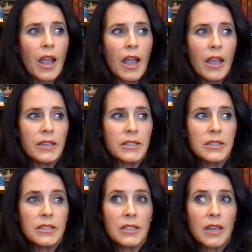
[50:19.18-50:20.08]

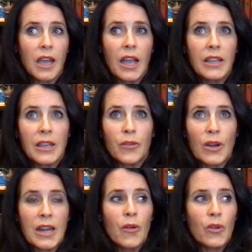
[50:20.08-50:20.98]
and i think right
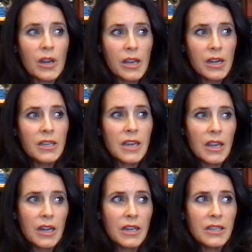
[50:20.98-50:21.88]
now we're in a
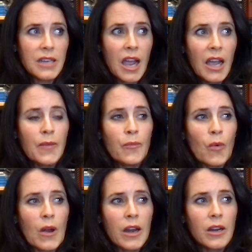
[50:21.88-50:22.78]
in a time
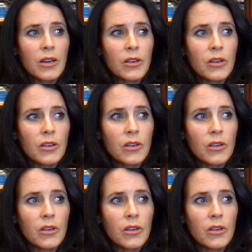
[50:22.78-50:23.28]
where